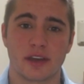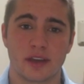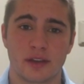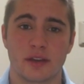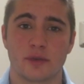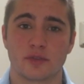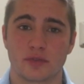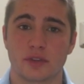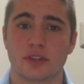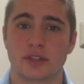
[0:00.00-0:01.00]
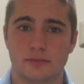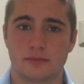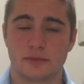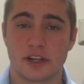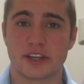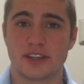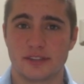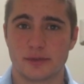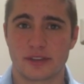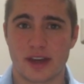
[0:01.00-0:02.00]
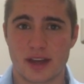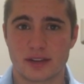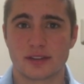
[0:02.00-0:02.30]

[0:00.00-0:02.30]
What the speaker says: and I was really lucky with that